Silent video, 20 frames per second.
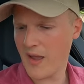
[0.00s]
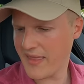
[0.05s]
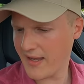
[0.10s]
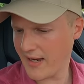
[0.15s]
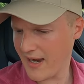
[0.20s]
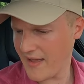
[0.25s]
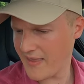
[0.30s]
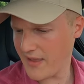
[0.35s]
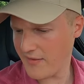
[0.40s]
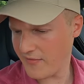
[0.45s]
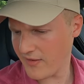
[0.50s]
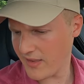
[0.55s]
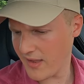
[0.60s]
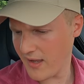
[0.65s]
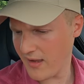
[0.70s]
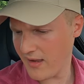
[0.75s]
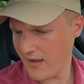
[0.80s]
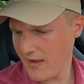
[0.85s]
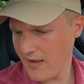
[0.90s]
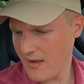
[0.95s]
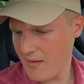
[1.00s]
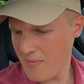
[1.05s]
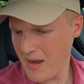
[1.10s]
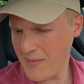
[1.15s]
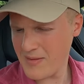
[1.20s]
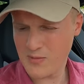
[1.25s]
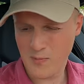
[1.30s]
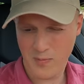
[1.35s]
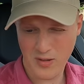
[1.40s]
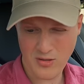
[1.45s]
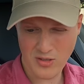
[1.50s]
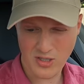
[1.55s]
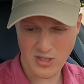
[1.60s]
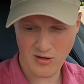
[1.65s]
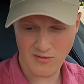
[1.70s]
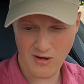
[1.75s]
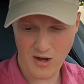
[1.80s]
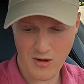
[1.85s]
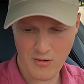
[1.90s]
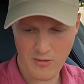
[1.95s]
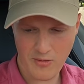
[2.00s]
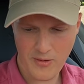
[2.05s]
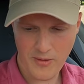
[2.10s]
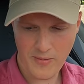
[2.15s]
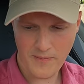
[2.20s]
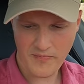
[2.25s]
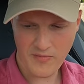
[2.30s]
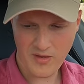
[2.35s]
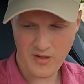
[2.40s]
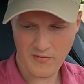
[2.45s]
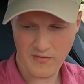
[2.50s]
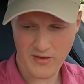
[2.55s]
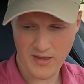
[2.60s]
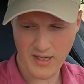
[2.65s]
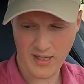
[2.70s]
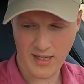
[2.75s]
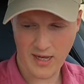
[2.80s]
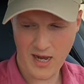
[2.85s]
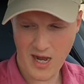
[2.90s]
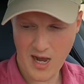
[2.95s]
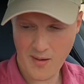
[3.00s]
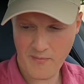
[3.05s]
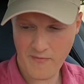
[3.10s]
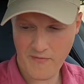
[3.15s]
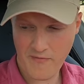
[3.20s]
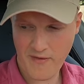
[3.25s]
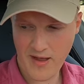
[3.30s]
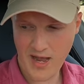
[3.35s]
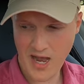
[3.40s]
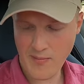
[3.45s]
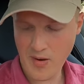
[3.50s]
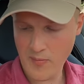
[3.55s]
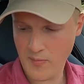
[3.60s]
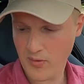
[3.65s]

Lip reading: I think, either for the... Maybe it's blue Scorro for the carbon fibre,